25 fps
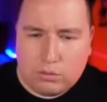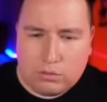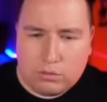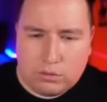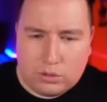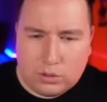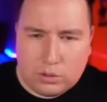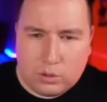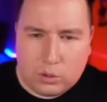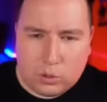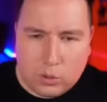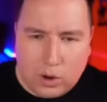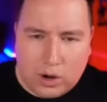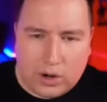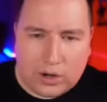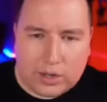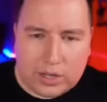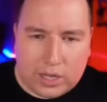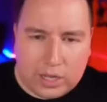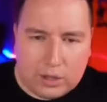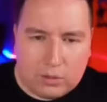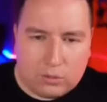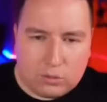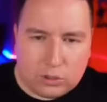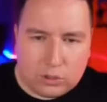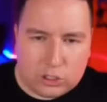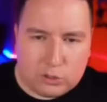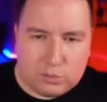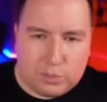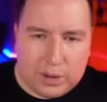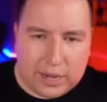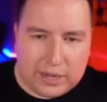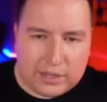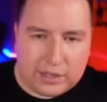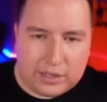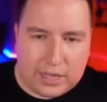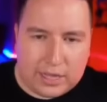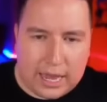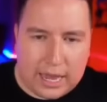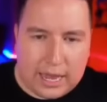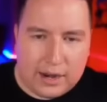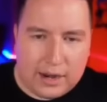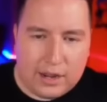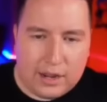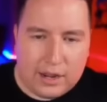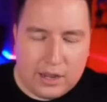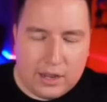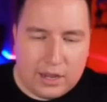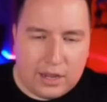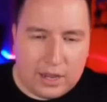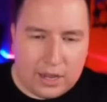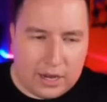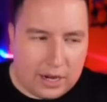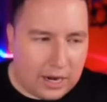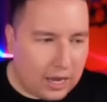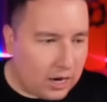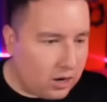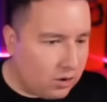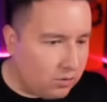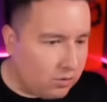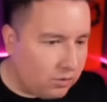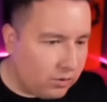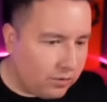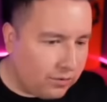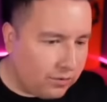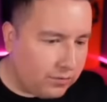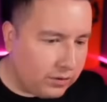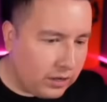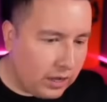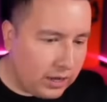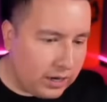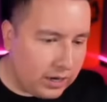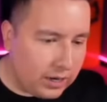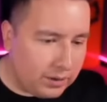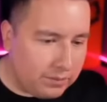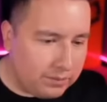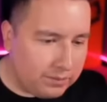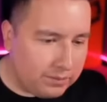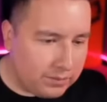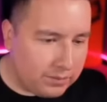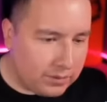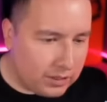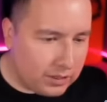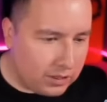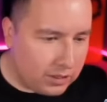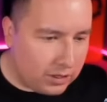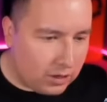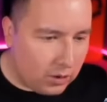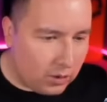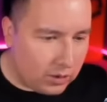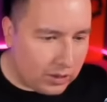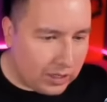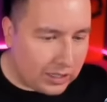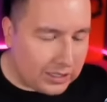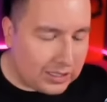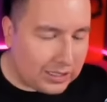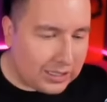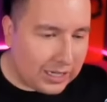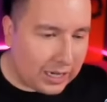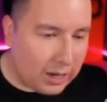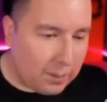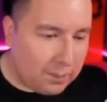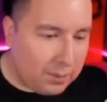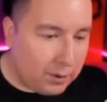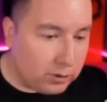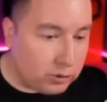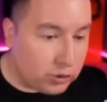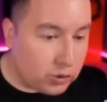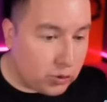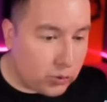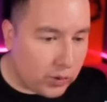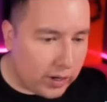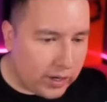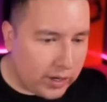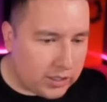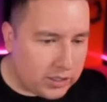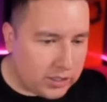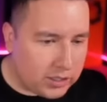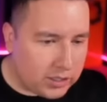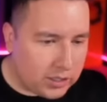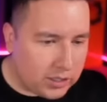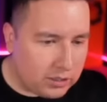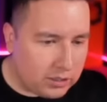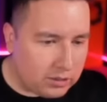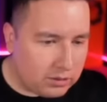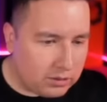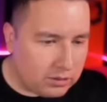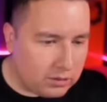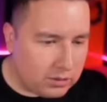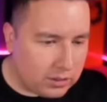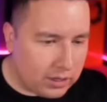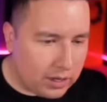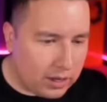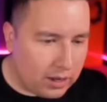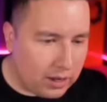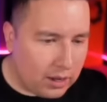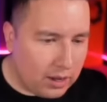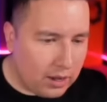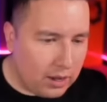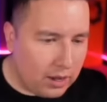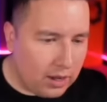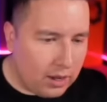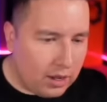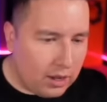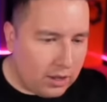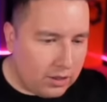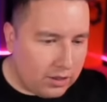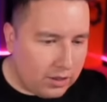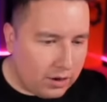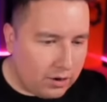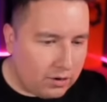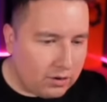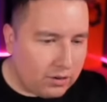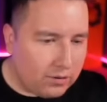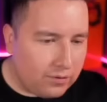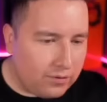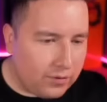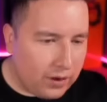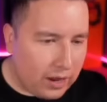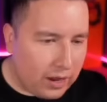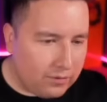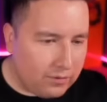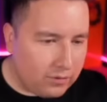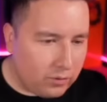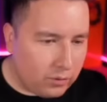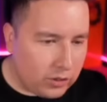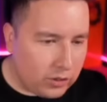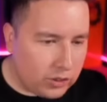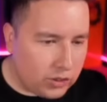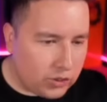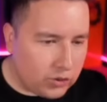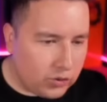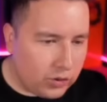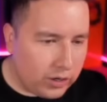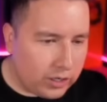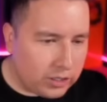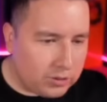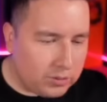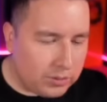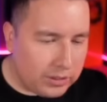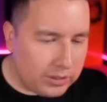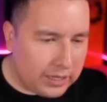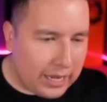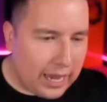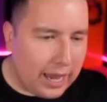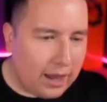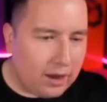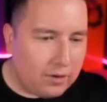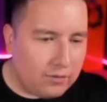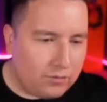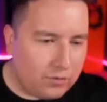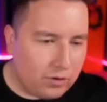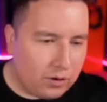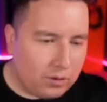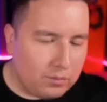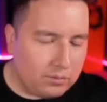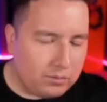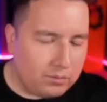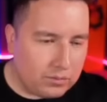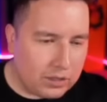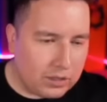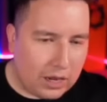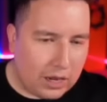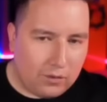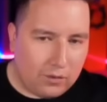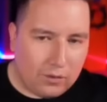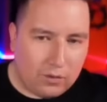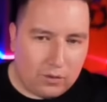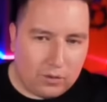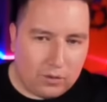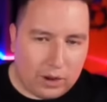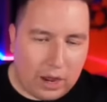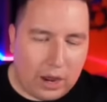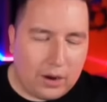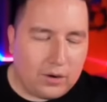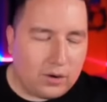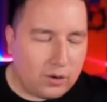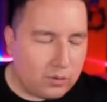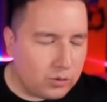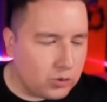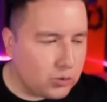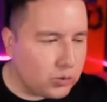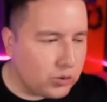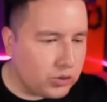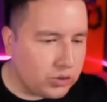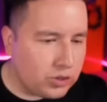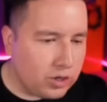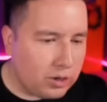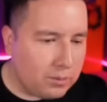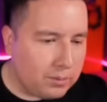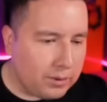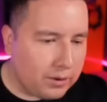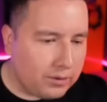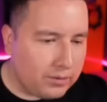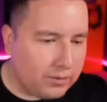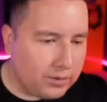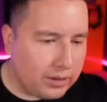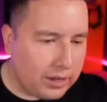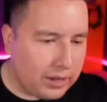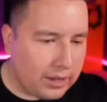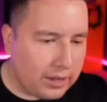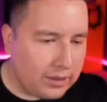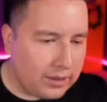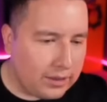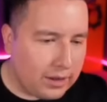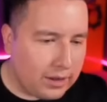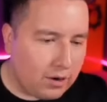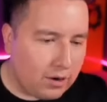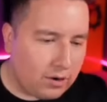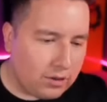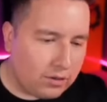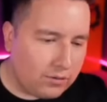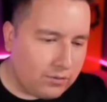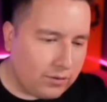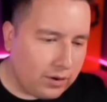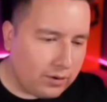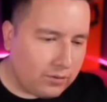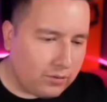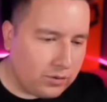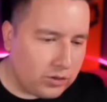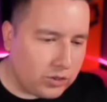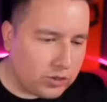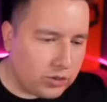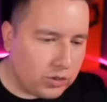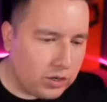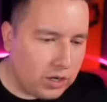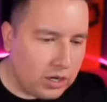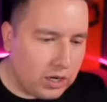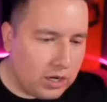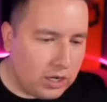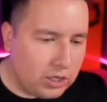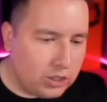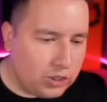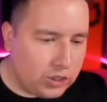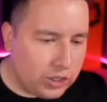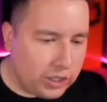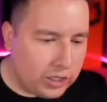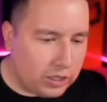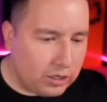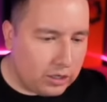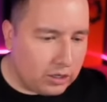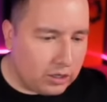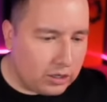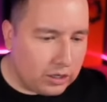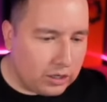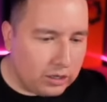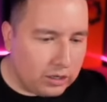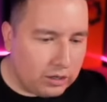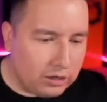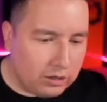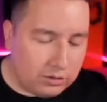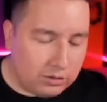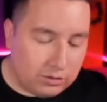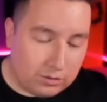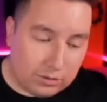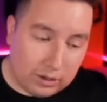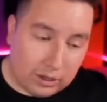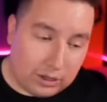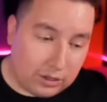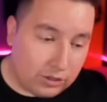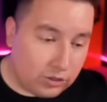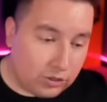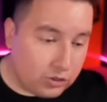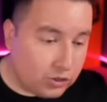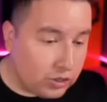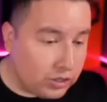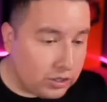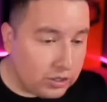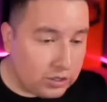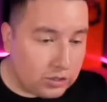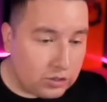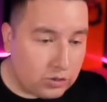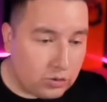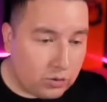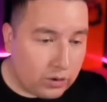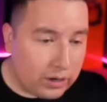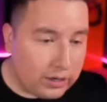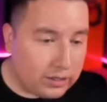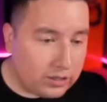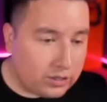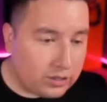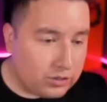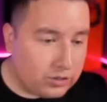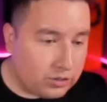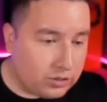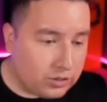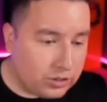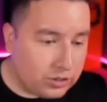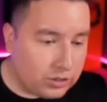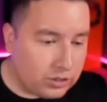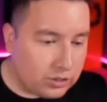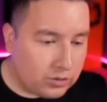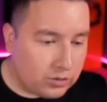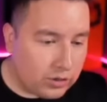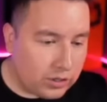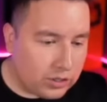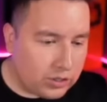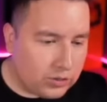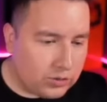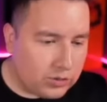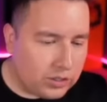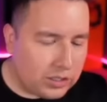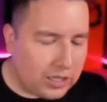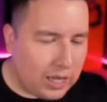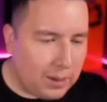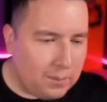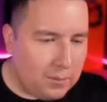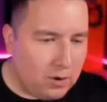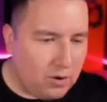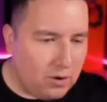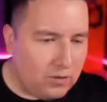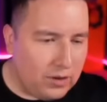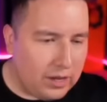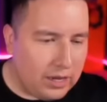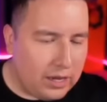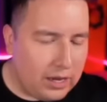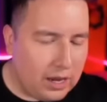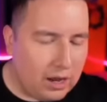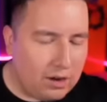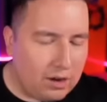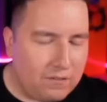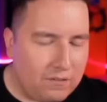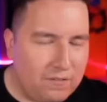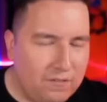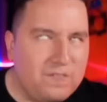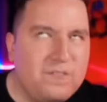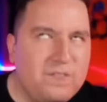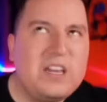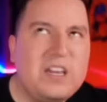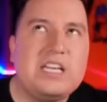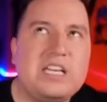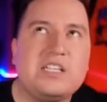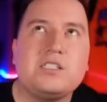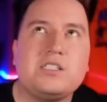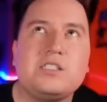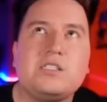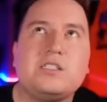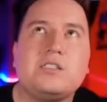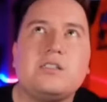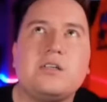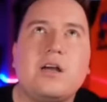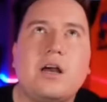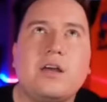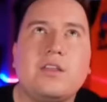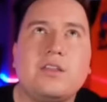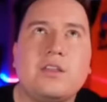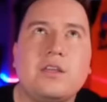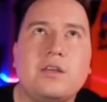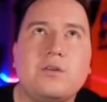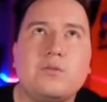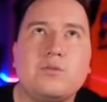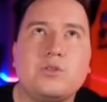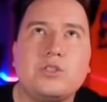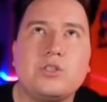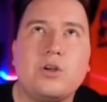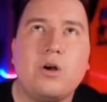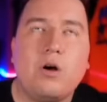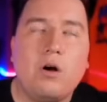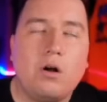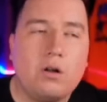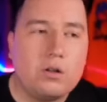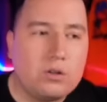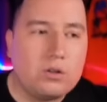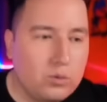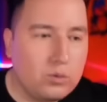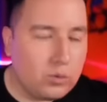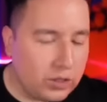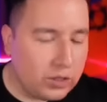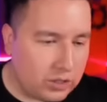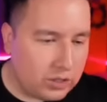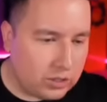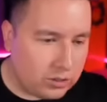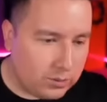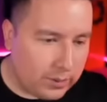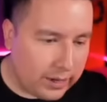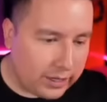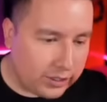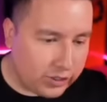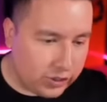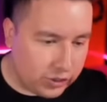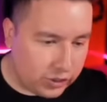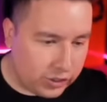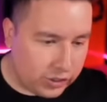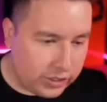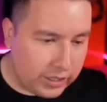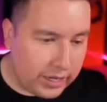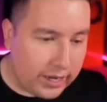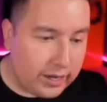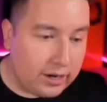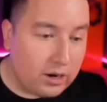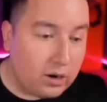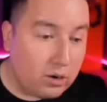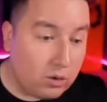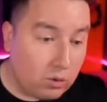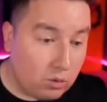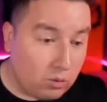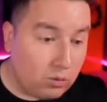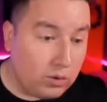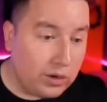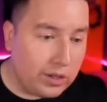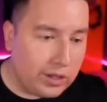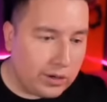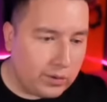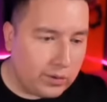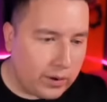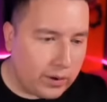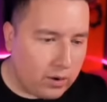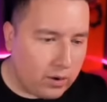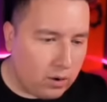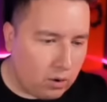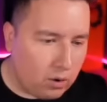would want to keep respect that and not overflood it, unless it's like a post-credit scene. Yeah. They're the 5 original X-Men. Yeah, I know which one you're talking about. Yeah, they are the 5 original. Jean looking good. Jean is great. She was in that movie Feast, I think it was called, with Sebastian Stan. Really great horror